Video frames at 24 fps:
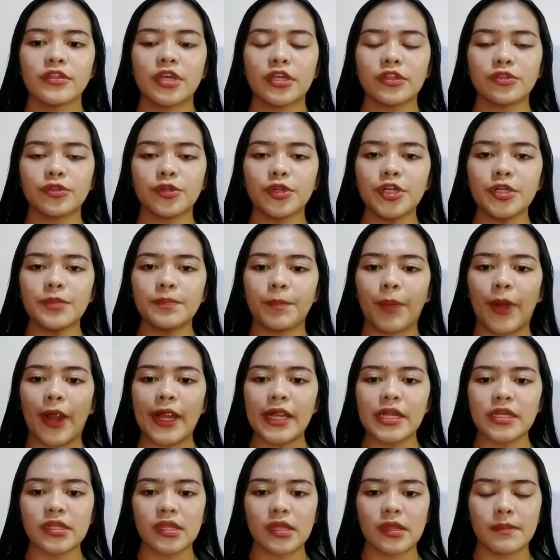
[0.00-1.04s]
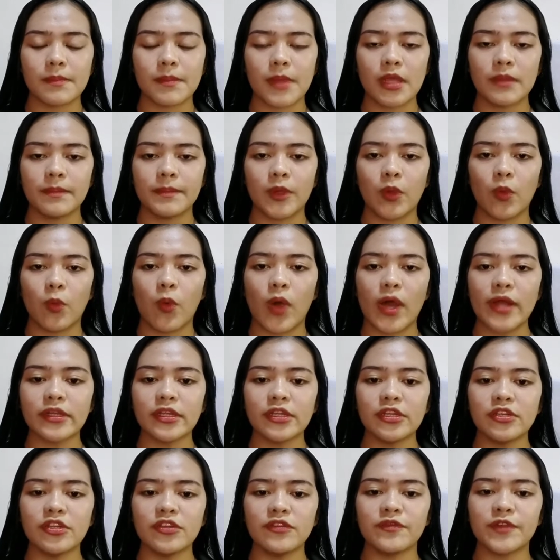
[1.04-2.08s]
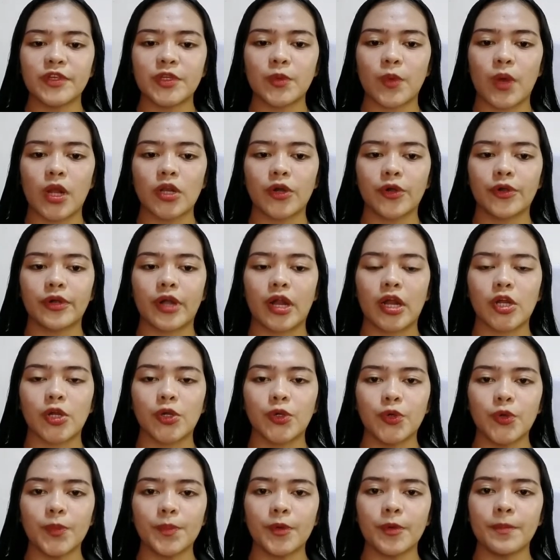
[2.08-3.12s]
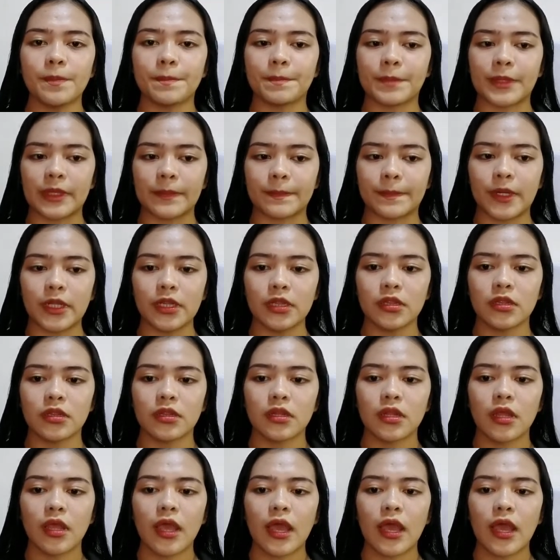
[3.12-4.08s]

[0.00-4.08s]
The third party may be one individual or a group of people,